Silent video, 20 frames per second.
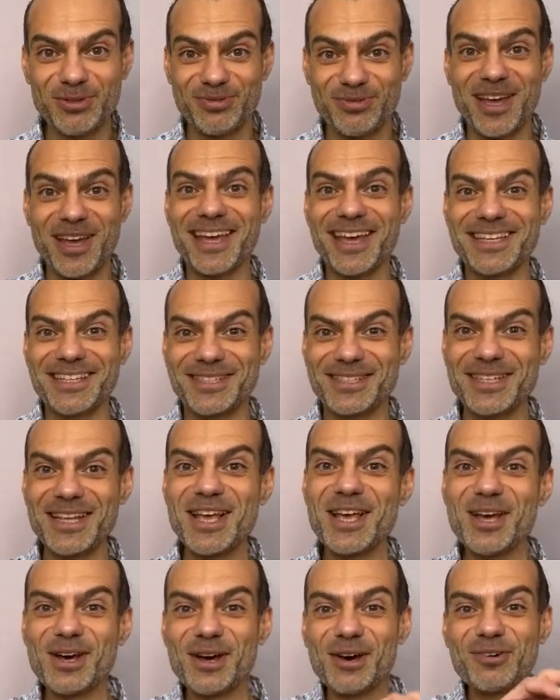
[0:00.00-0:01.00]
phase
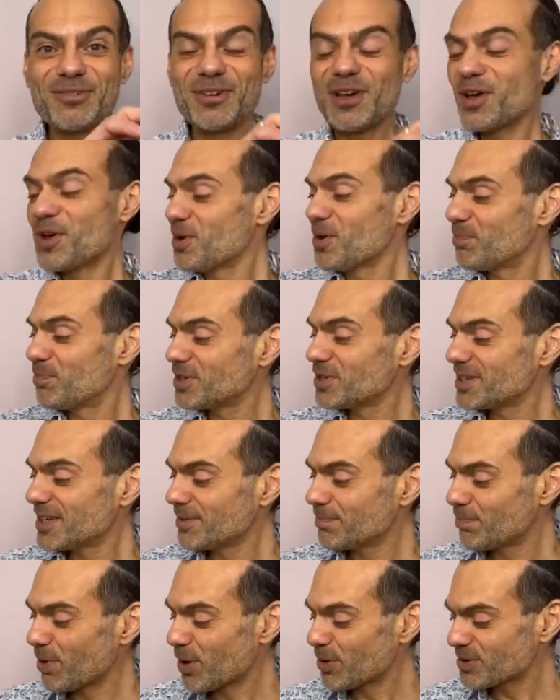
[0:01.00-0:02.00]
of
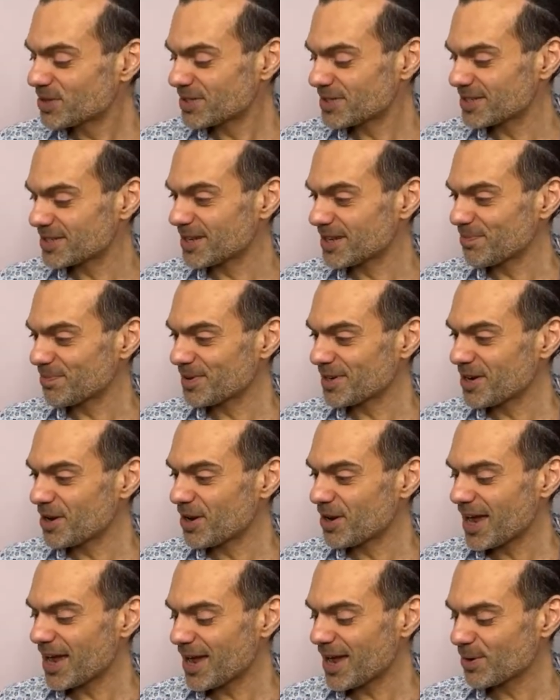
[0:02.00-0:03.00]
putting posters up in
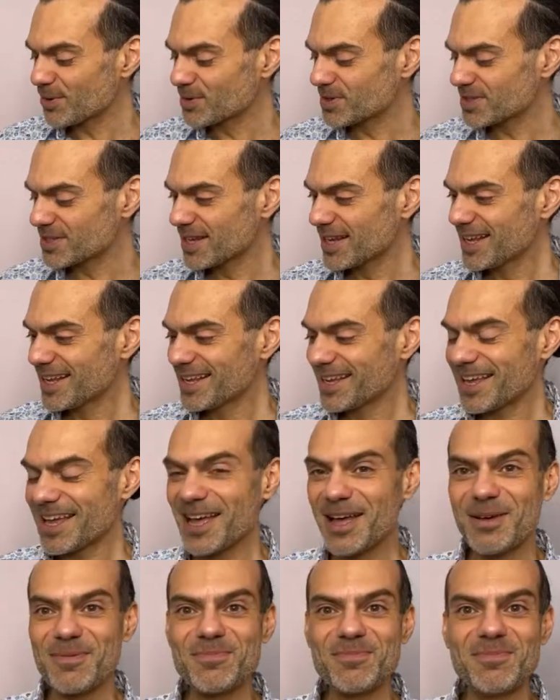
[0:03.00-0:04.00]
our house.
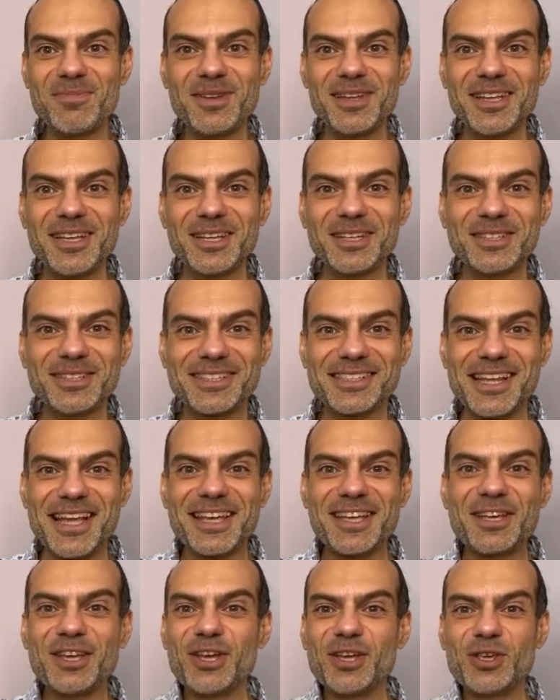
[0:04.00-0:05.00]
Um,
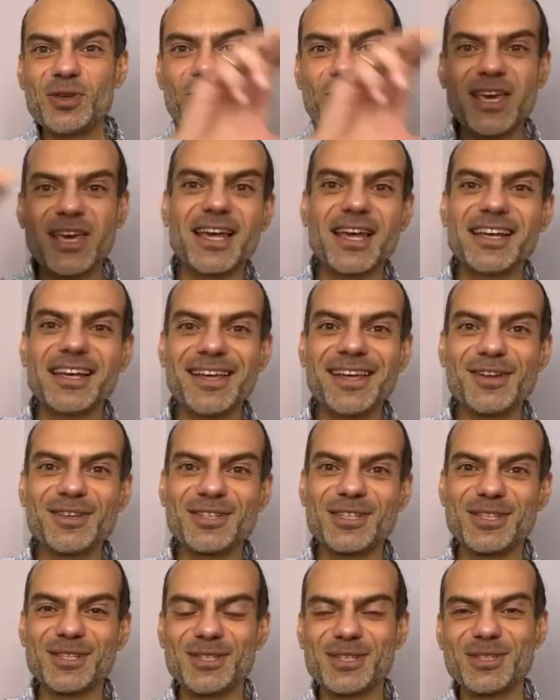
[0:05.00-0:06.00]
saying you're killing
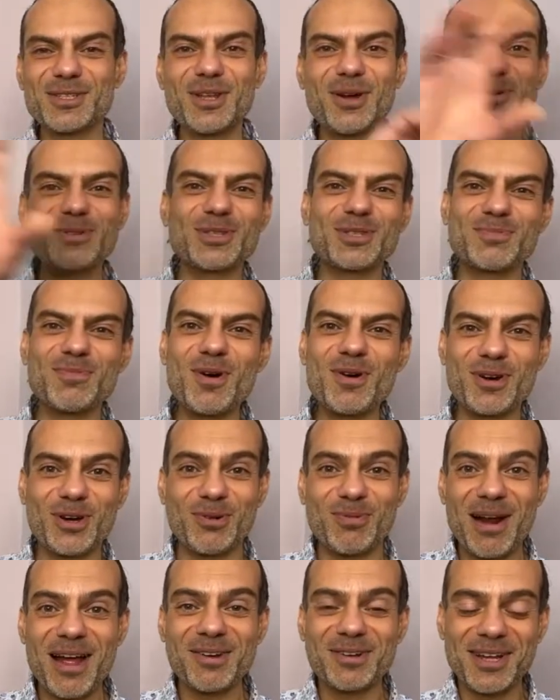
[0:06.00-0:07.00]
us don't smoke
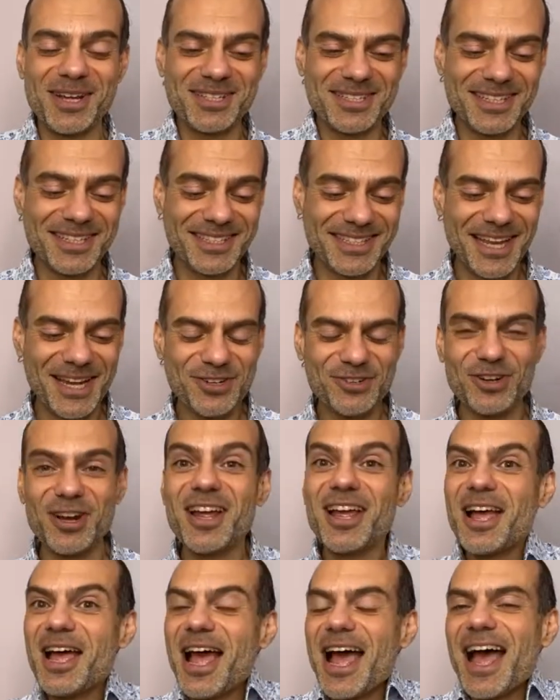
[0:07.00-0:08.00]
around us etc
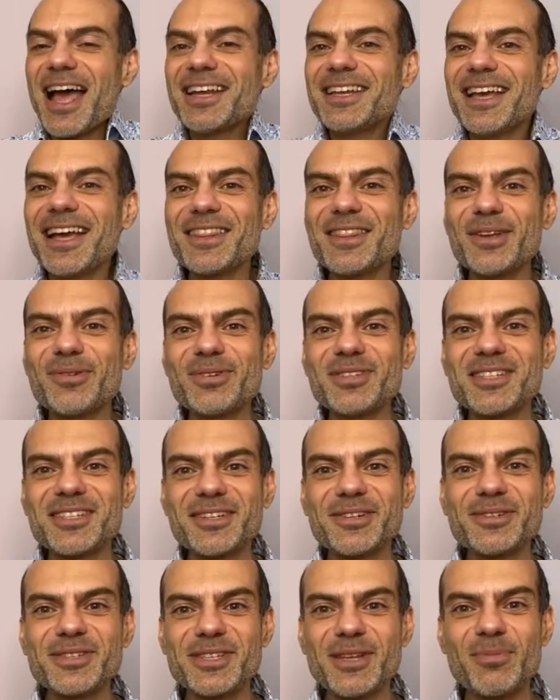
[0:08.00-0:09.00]
and yet there is
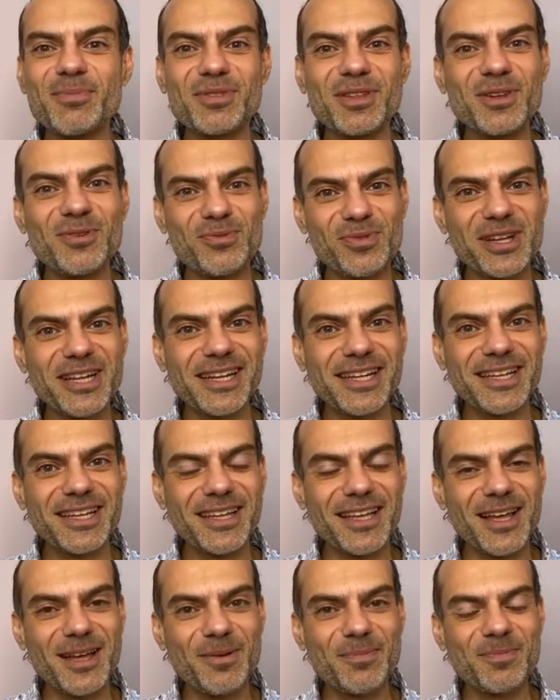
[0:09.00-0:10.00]
still something
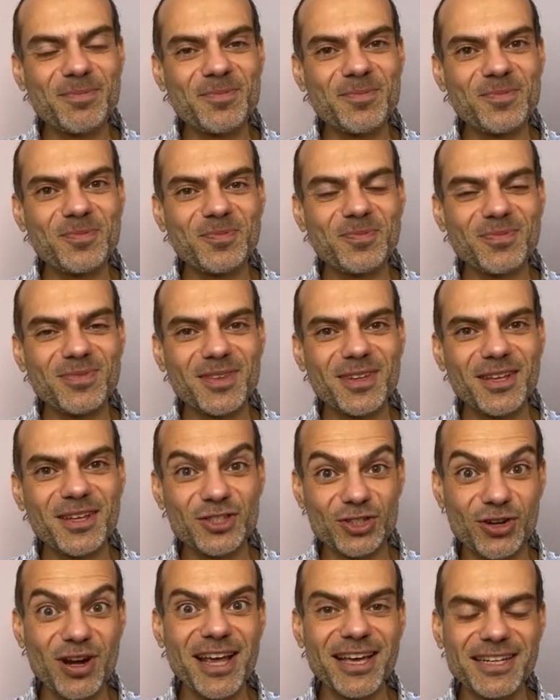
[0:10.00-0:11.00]
really um,
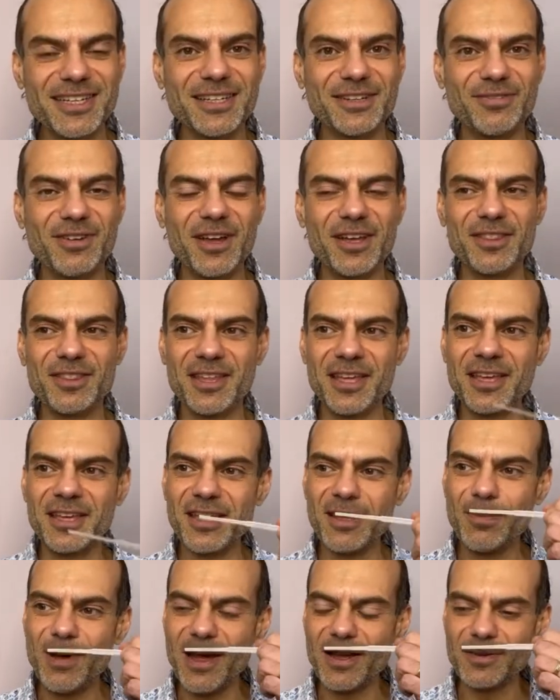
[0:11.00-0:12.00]
attractive i think
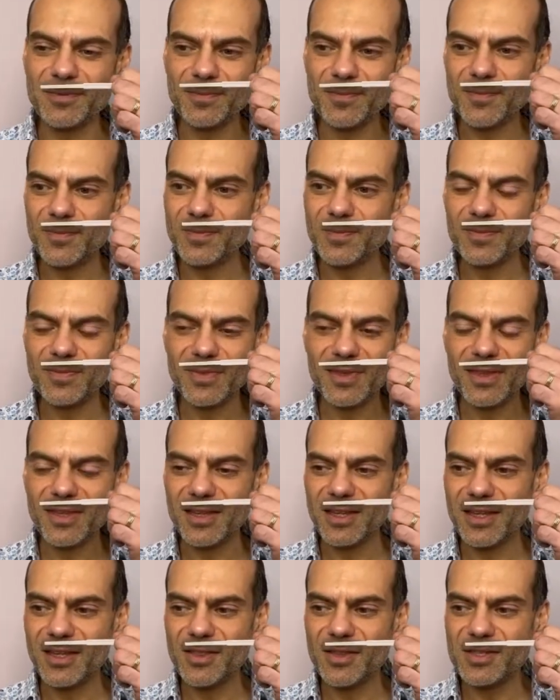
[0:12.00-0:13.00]
about
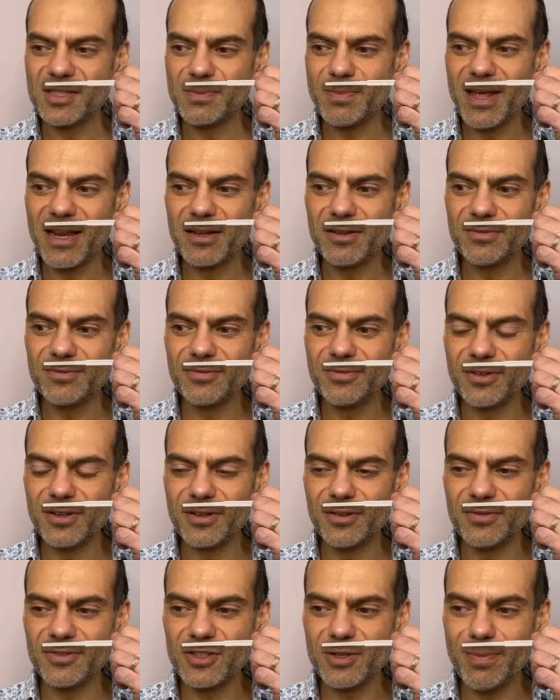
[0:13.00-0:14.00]
the smell of
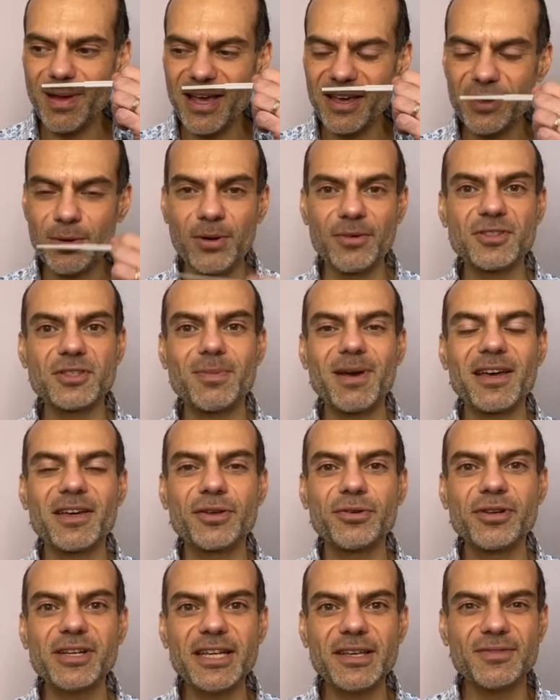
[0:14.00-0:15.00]
uh, tobacco, of
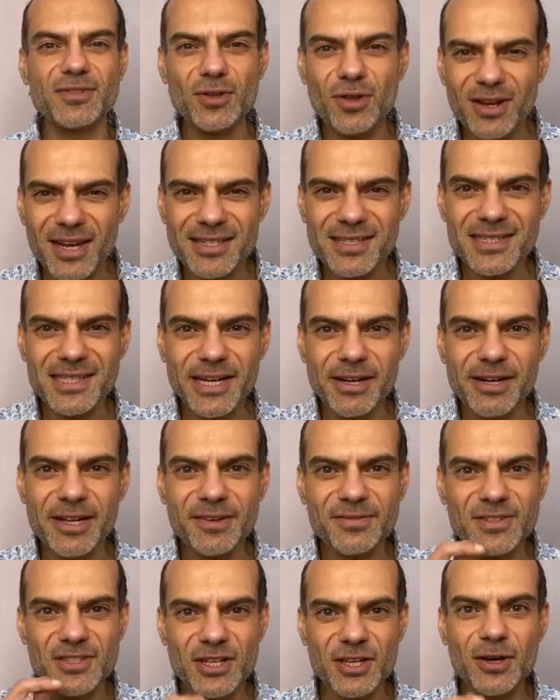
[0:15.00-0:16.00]
tobacco leaves, not necessarily
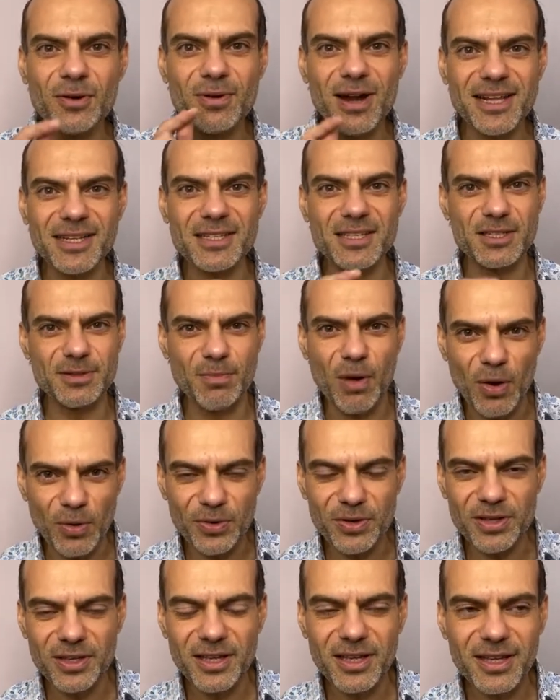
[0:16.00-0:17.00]
of cigarette
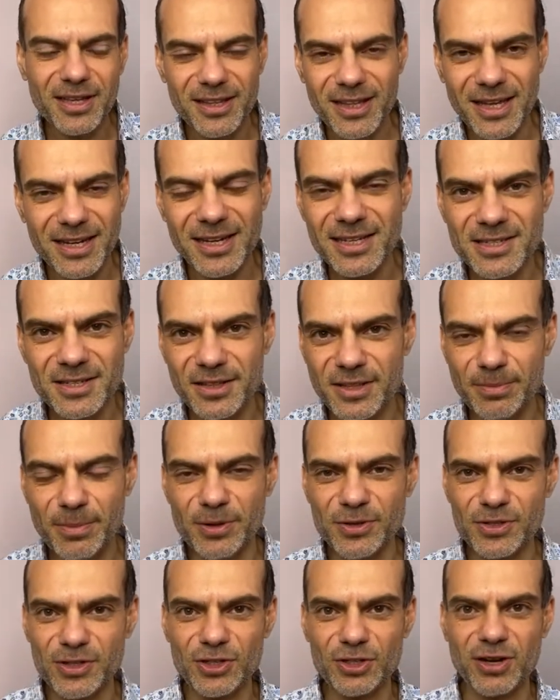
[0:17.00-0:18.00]
smoke. That isn't the
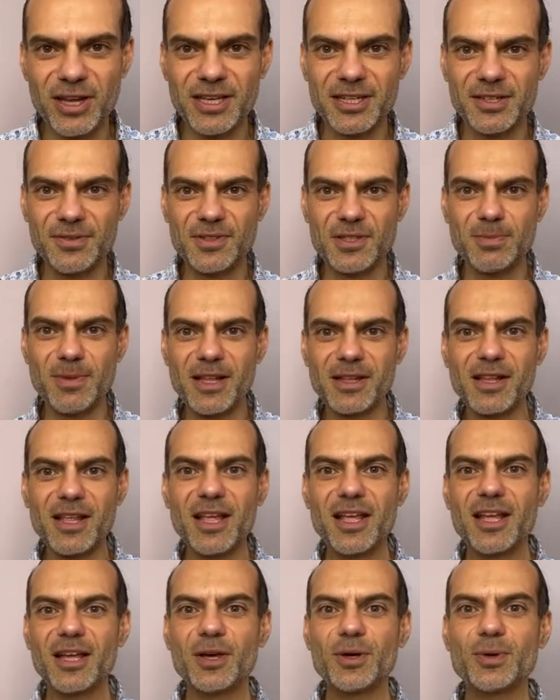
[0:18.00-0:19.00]
most attractive smell.
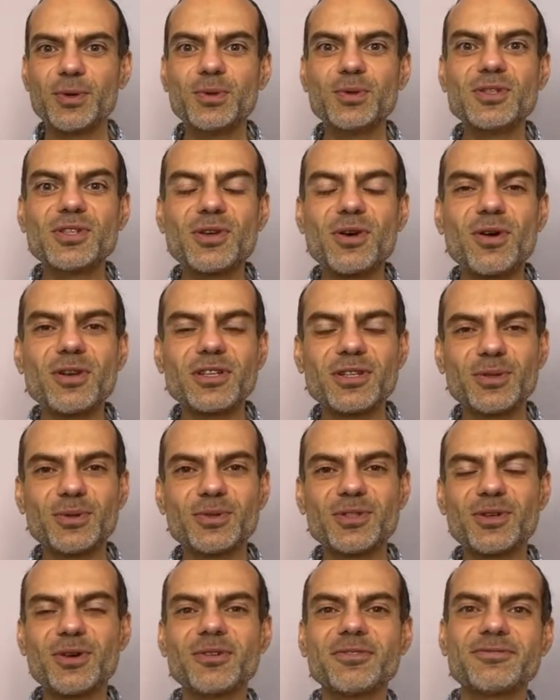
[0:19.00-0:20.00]
Who's got
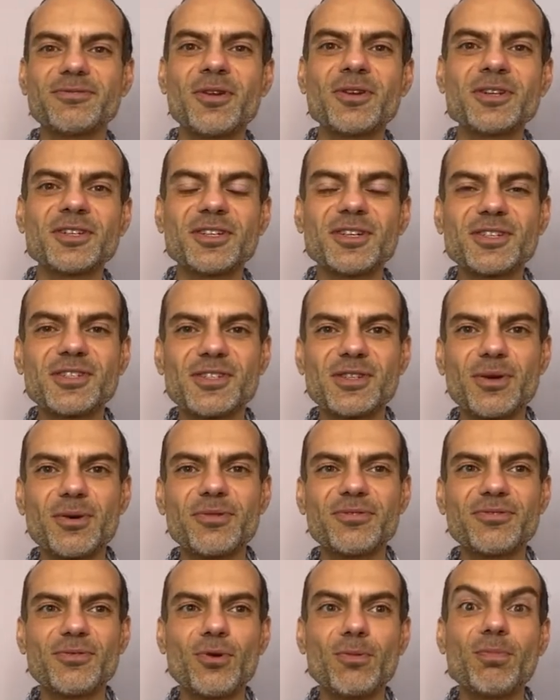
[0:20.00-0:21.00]
who's got a fondness though
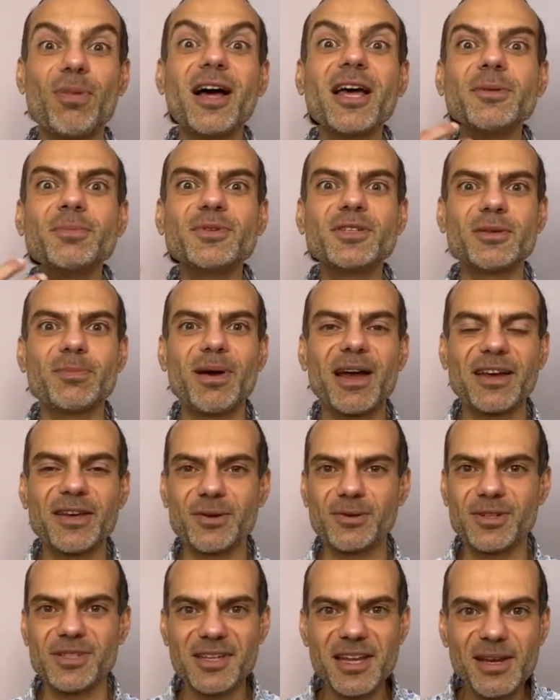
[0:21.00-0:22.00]
for pipe
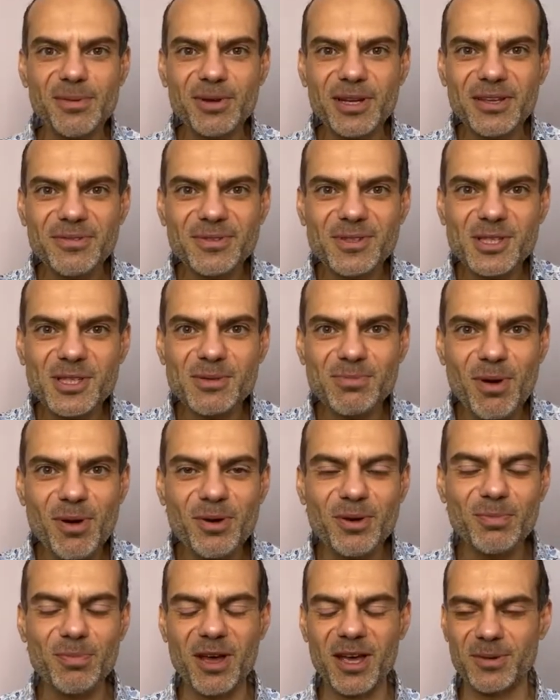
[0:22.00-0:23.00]
tobacco? Does anybody even
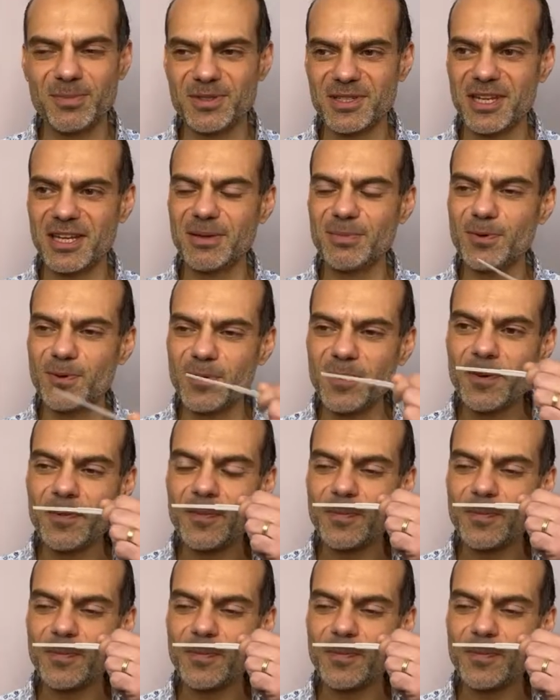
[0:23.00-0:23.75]
smoke pipes anymore?